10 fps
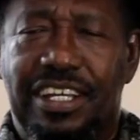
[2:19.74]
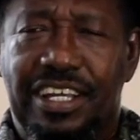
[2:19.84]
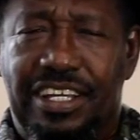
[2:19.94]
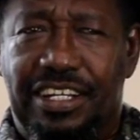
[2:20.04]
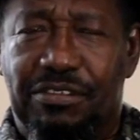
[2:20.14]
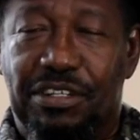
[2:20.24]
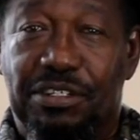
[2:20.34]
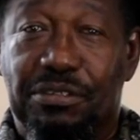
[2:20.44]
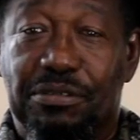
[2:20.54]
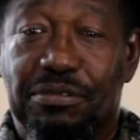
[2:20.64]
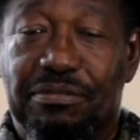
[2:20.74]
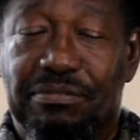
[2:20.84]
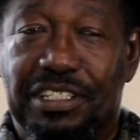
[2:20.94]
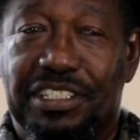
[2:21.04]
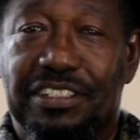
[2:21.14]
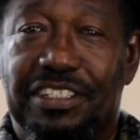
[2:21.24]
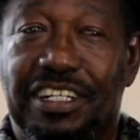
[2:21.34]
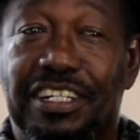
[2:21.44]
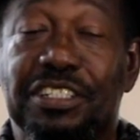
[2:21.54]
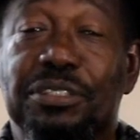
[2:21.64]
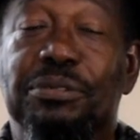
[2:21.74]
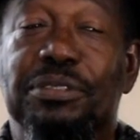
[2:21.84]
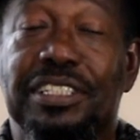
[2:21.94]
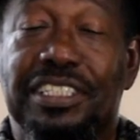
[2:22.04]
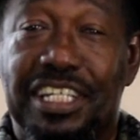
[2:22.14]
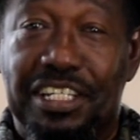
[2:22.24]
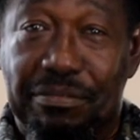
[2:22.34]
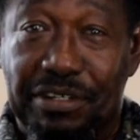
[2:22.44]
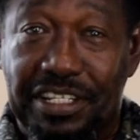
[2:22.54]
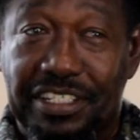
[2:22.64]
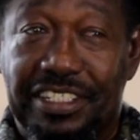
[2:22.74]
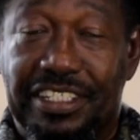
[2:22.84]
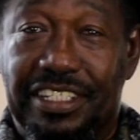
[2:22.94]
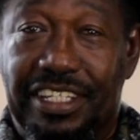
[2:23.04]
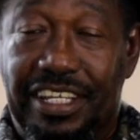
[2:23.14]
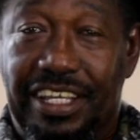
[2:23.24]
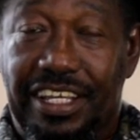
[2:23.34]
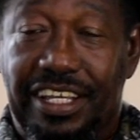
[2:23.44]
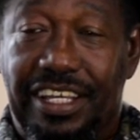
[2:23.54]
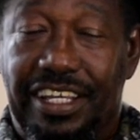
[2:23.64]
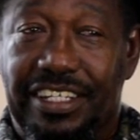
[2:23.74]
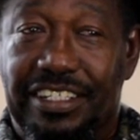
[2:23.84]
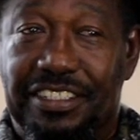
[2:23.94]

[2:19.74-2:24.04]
I went to basically all the schools in Sandy Point, and